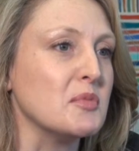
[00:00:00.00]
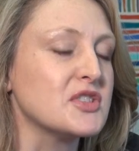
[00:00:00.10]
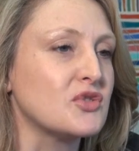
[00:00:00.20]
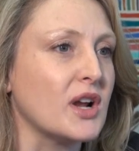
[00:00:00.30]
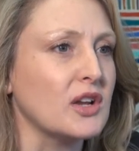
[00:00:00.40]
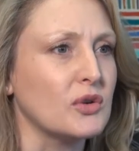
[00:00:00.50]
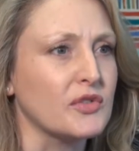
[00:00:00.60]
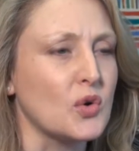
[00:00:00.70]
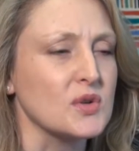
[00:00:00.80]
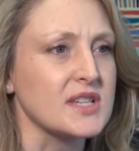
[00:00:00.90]
Australia, of
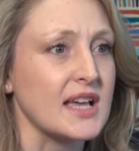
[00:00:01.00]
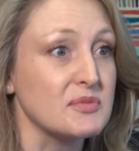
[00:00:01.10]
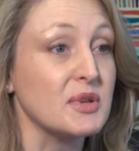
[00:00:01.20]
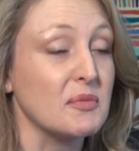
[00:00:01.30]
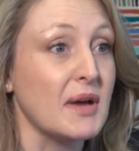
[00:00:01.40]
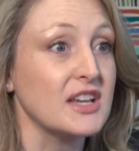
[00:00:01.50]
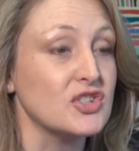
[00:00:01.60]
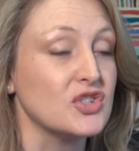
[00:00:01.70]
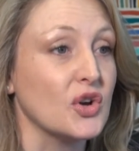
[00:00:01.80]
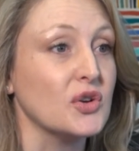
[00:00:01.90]
course, has been a
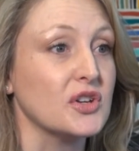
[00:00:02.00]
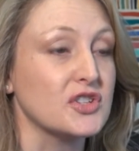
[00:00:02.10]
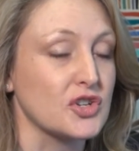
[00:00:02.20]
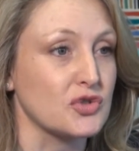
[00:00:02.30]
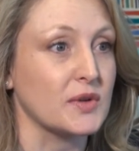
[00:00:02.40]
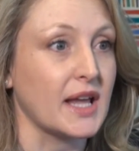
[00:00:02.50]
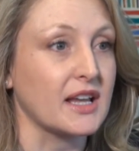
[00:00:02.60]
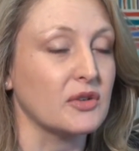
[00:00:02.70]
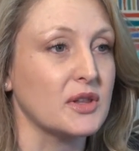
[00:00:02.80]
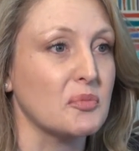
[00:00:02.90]
major donor to Sri
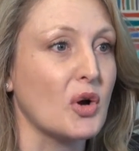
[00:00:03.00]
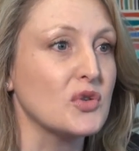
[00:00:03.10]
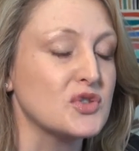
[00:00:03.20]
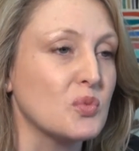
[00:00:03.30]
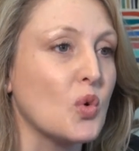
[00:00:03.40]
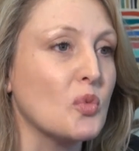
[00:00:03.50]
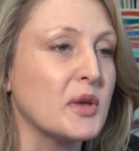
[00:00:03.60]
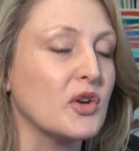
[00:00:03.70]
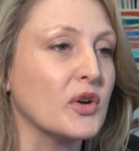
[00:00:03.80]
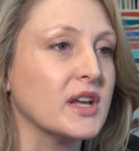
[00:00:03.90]
Lanka in the post-war
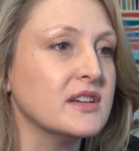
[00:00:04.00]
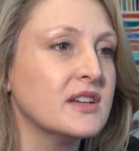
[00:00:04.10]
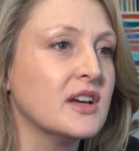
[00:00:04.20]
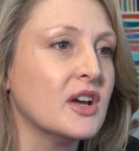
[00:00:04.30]
period.